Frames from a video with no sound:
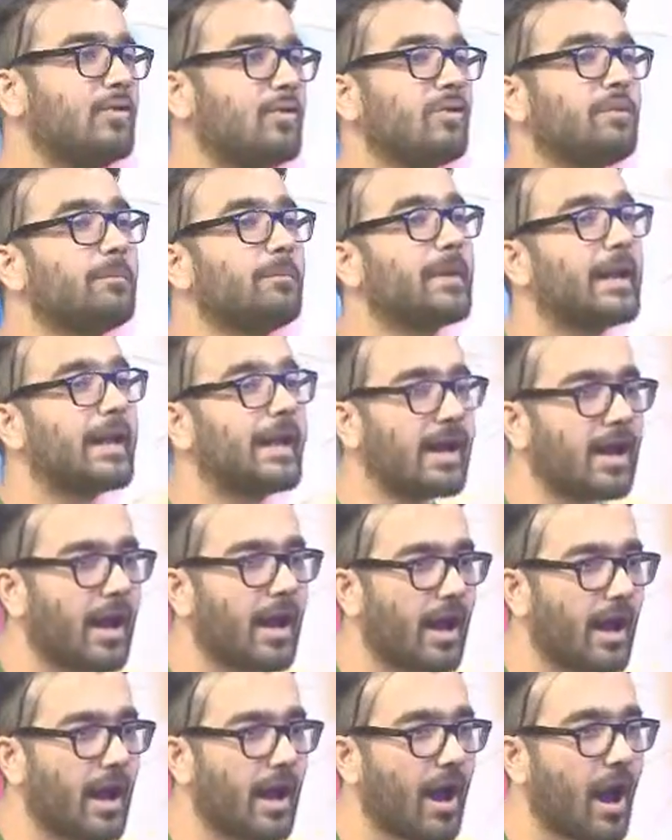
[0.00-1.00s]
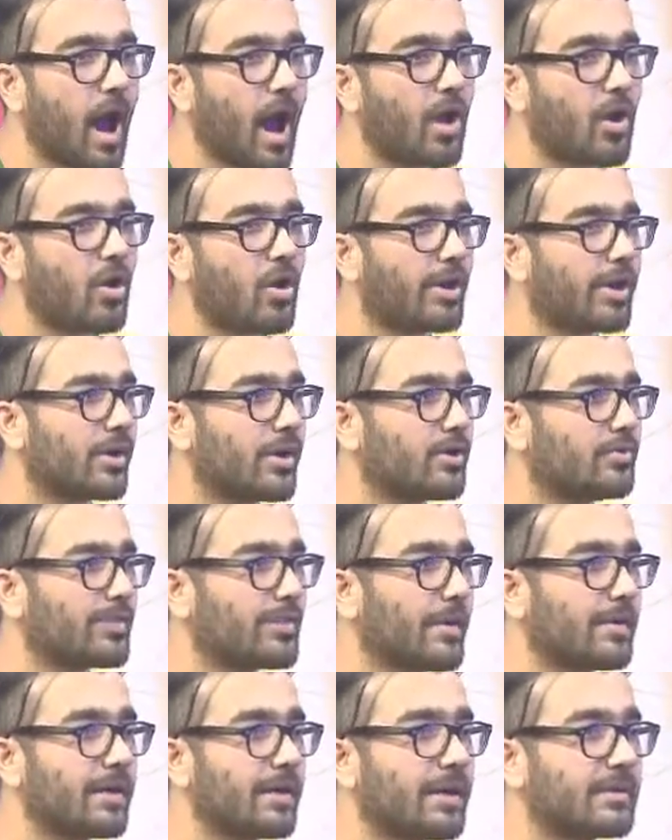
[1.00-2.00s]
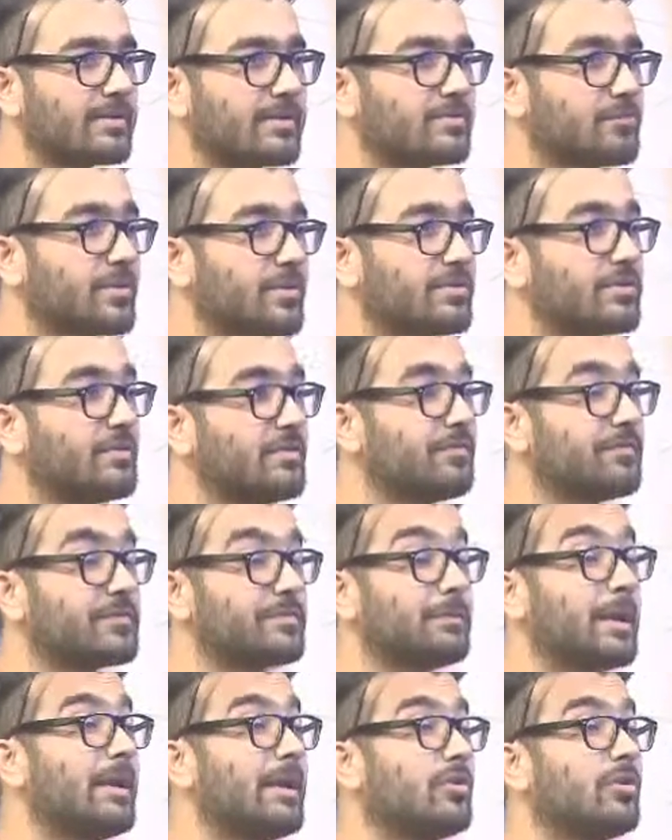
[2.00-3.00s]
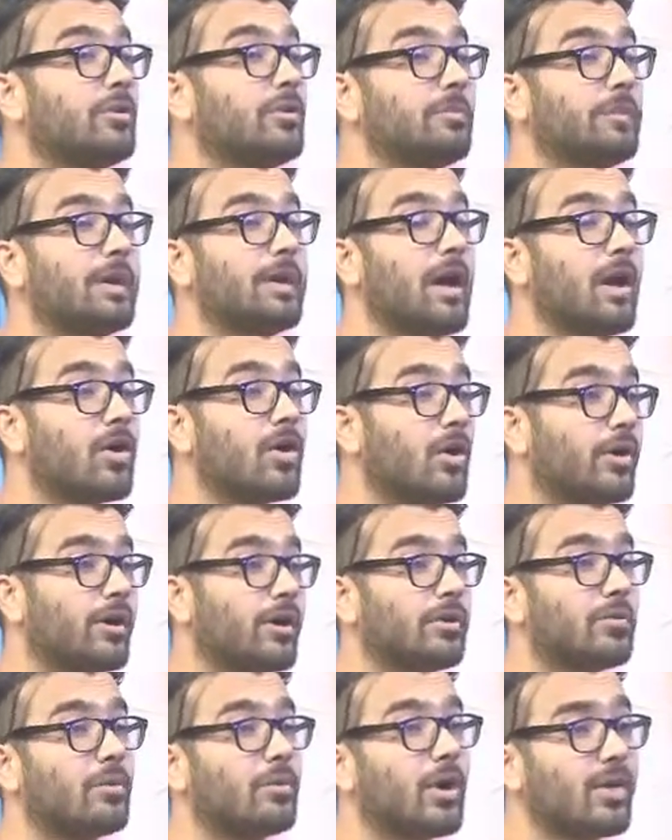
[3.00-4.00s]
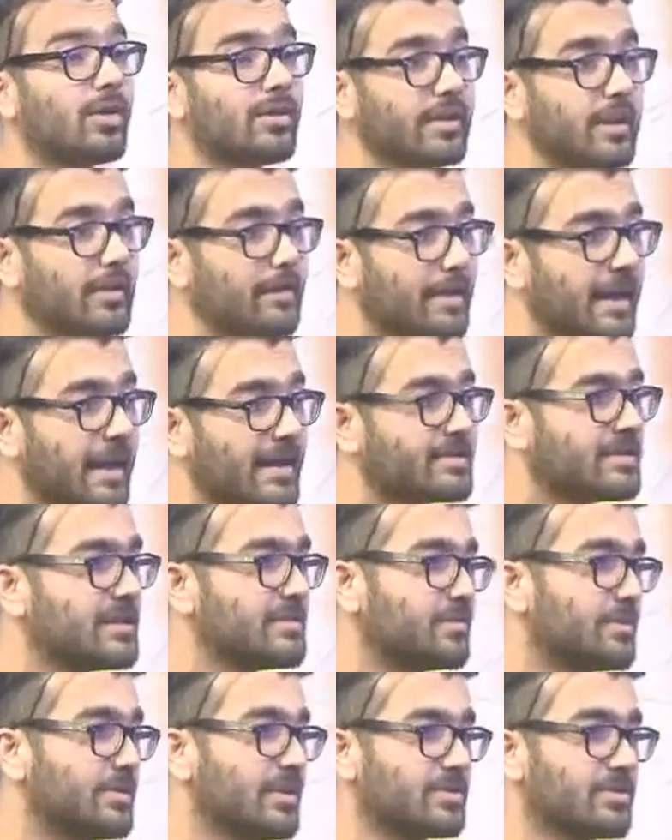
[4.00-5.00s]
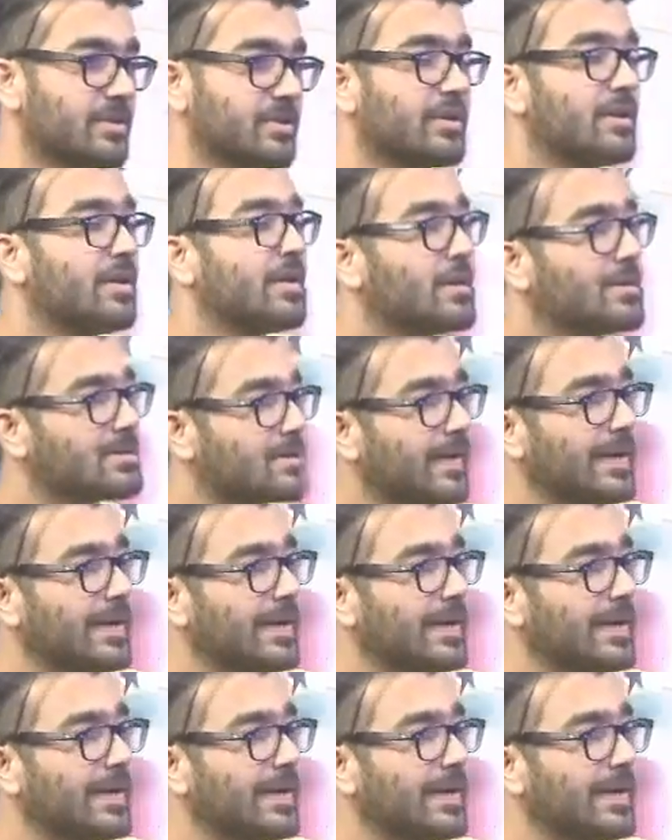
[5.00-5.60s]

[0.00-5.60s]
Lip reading: don't play according to Fabregas' position. Spain don't play according to a lot of their players' position. So